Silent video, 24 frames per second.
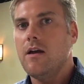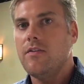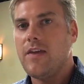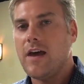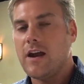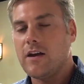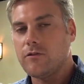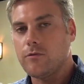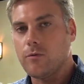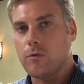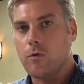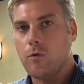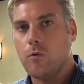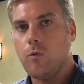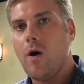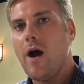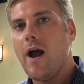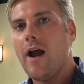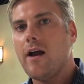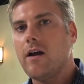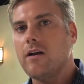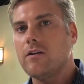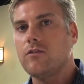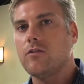that is
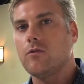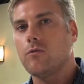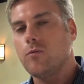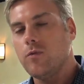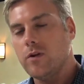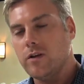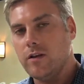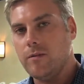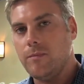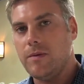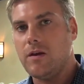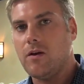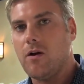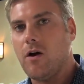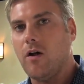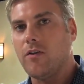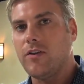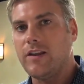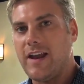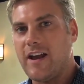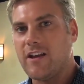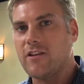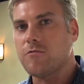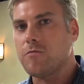required to really be
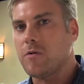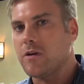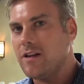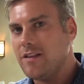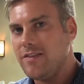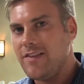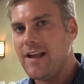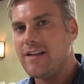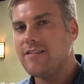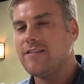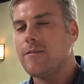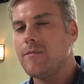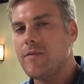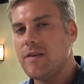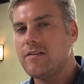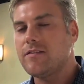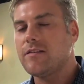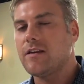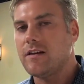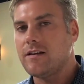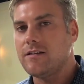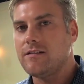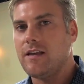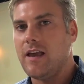called an expert, and that's something
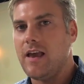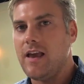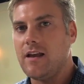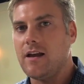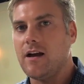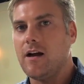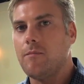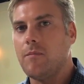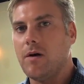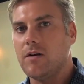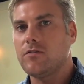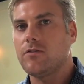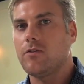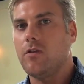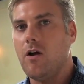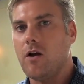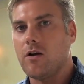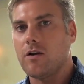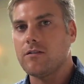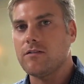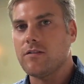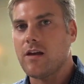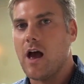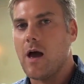that's going to take a much
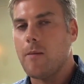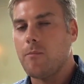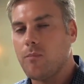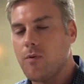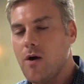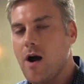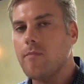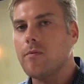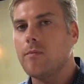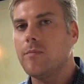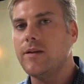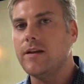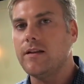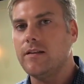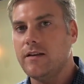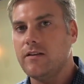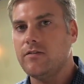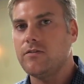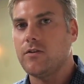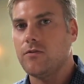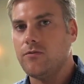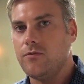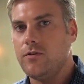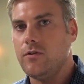longer time, probably at
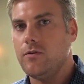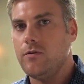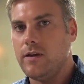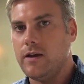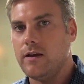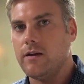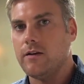least a few